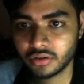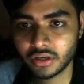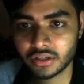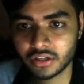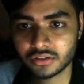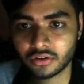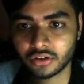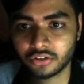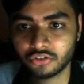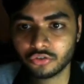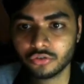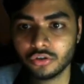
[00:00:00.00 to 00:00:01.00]
that's not an
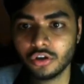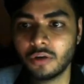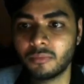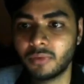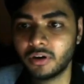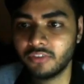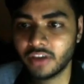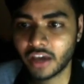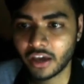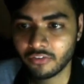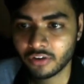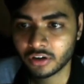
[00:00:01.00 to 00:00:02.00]
issue, but we
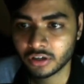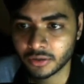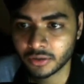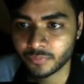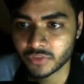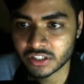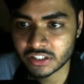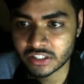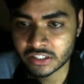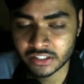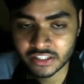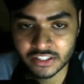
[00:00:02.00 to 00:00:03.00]
have
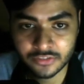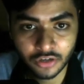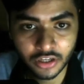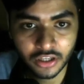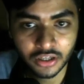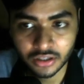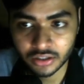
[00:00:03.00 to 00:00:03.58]
successfully